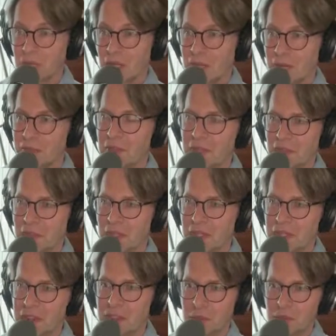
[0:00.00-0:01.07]
I think the
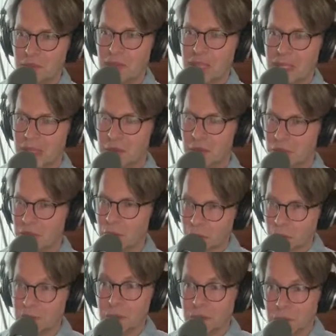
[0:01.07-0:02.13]
idea was that could
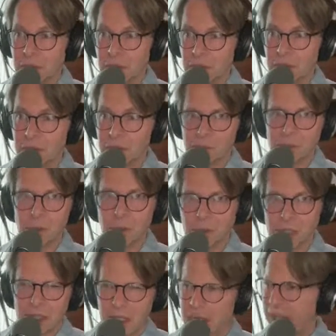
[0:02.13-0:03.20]
also go in the
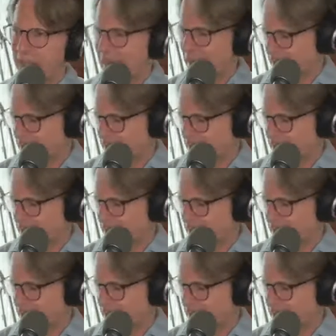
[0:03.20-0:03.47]
booklet. I can't